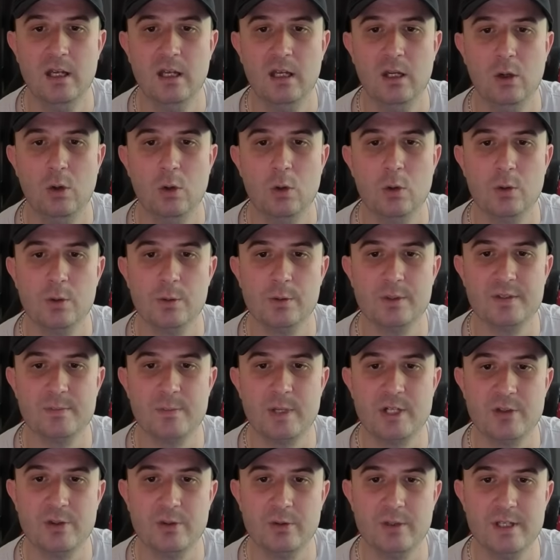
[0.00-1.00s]
or
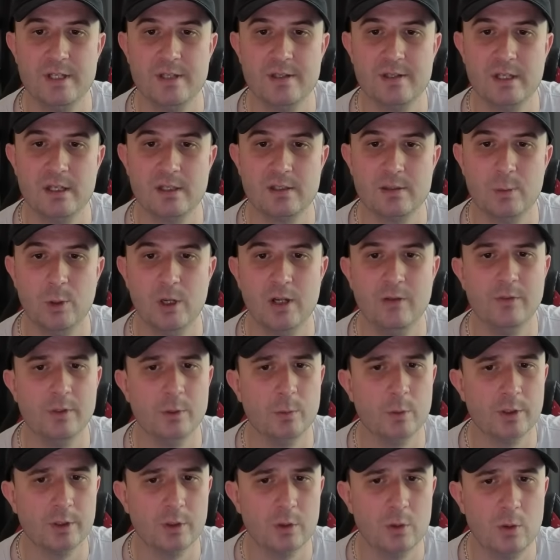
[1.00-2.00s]
specialty sets, whatever you
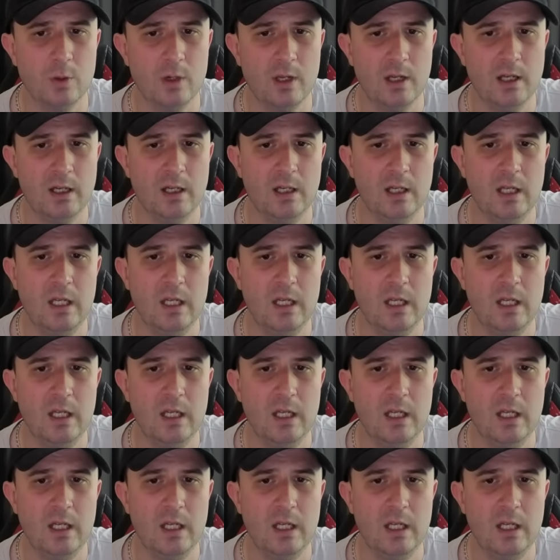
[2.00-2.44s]
want to call it.